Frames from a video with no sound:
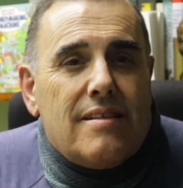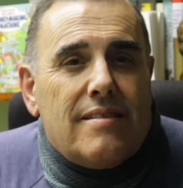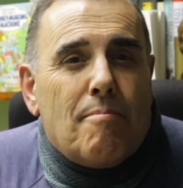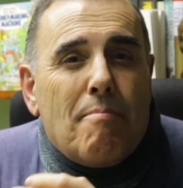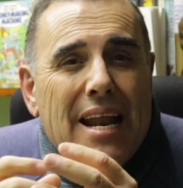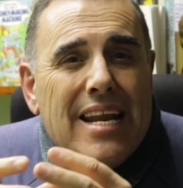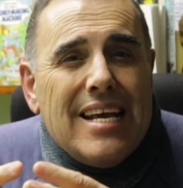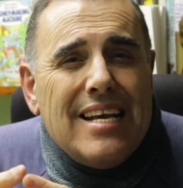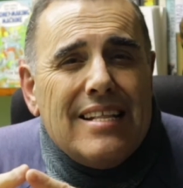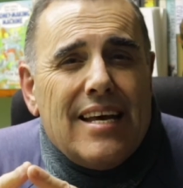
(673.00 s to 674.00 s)
The
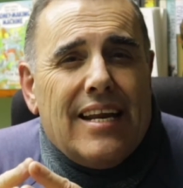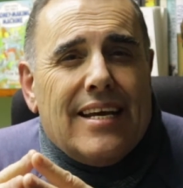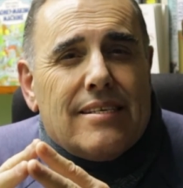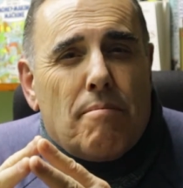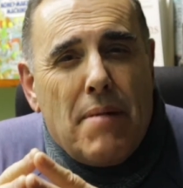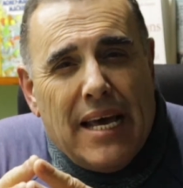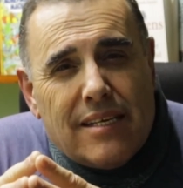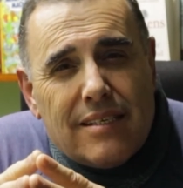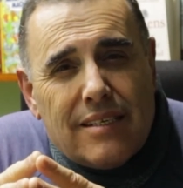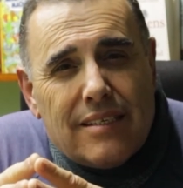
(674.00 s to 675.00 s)
money that he has
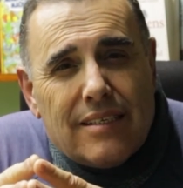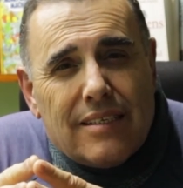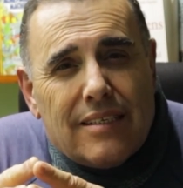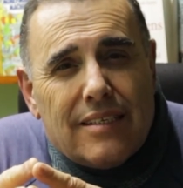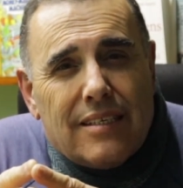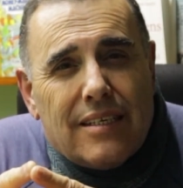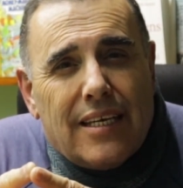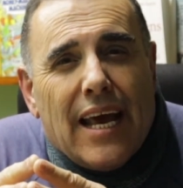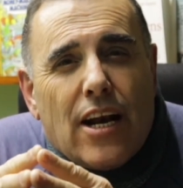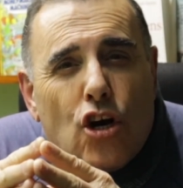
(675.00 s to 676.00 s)
amassed
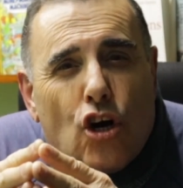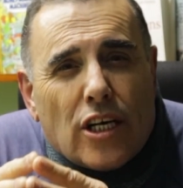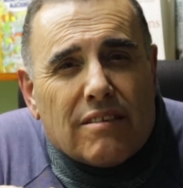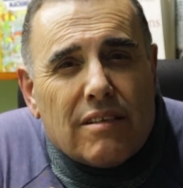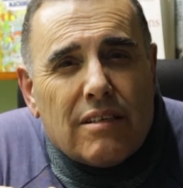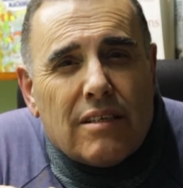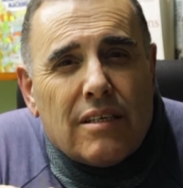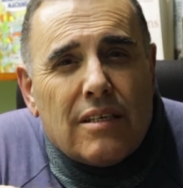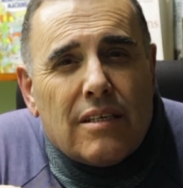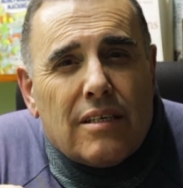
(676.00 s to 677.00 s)
cannot
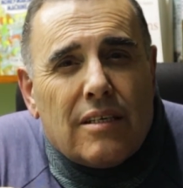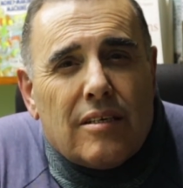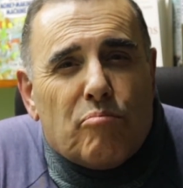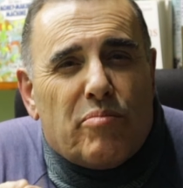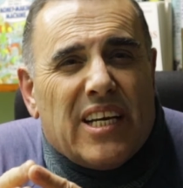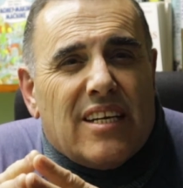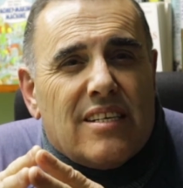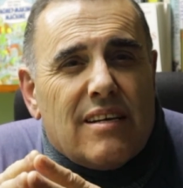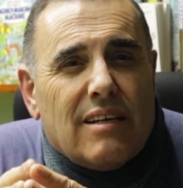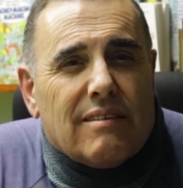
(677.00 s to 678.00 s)
bring
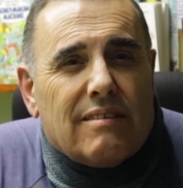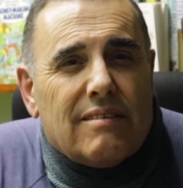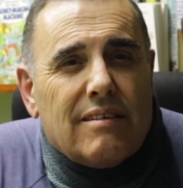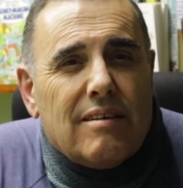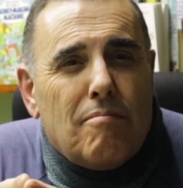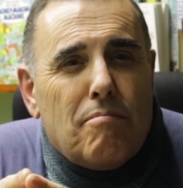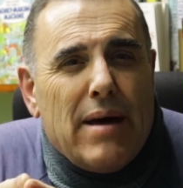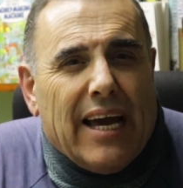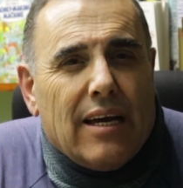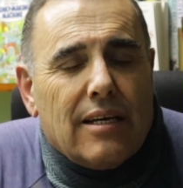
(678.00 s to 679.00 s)
his health
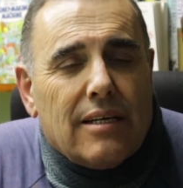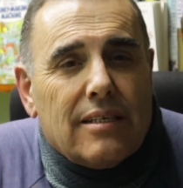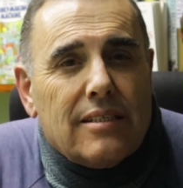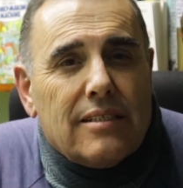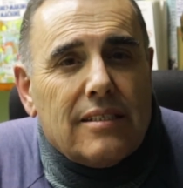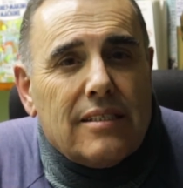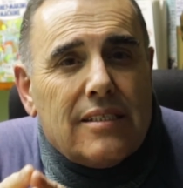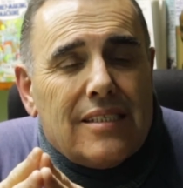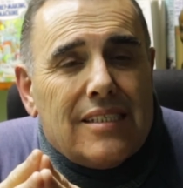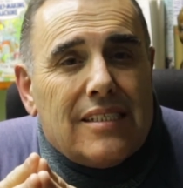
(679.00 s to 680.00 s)
back.
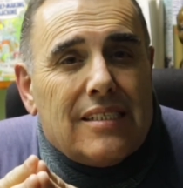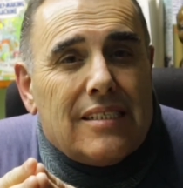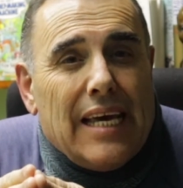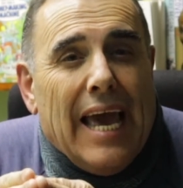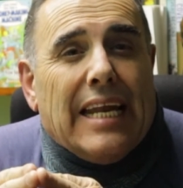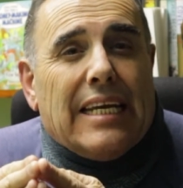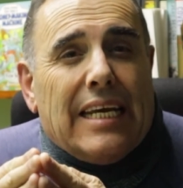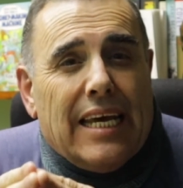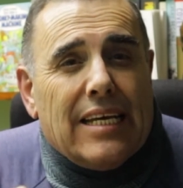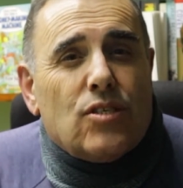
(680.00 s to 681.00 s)
And
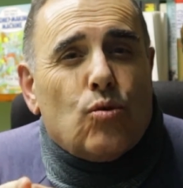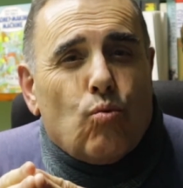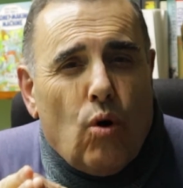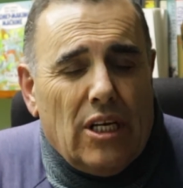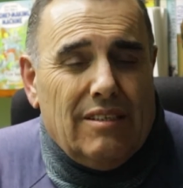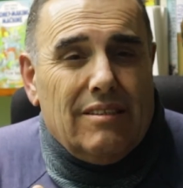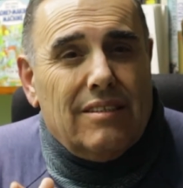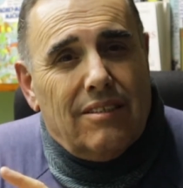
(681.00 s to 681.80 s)
guess what?